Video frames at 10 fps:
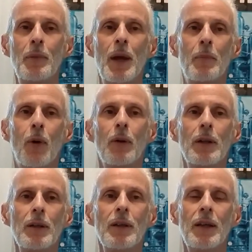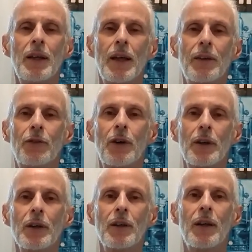PBA bowling, and
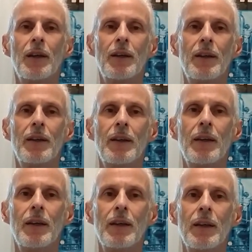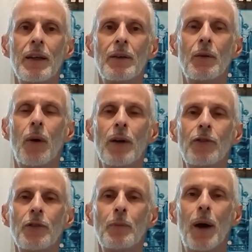trucking and you're
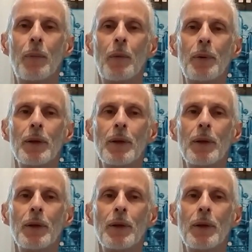watching Papa